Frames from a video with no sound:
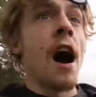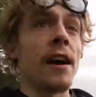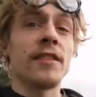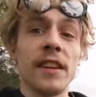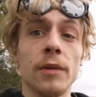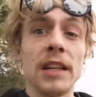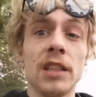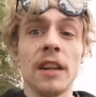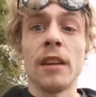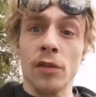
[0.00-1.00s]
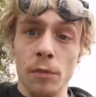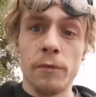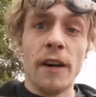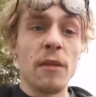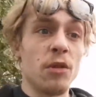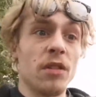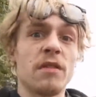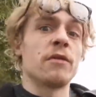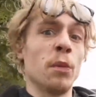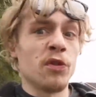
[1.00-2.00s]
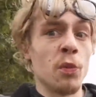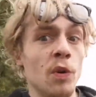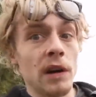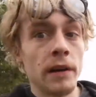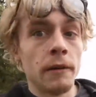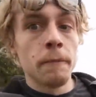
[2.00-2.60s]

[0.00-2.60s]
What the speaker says: I'd need to actually find one from somewhere.